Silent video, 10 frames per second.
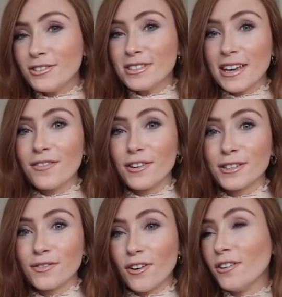just say,
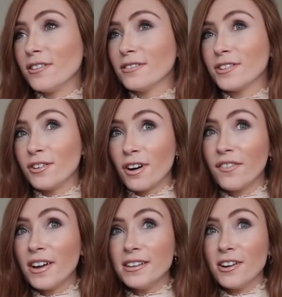first of all, the
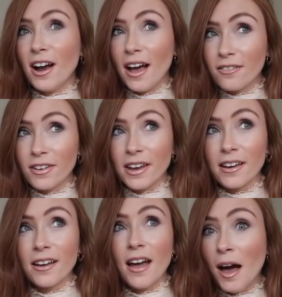North Face are
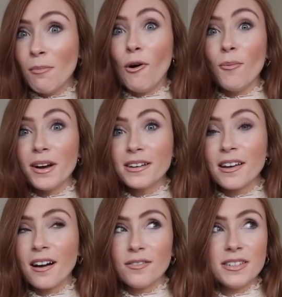having a moment. Like I've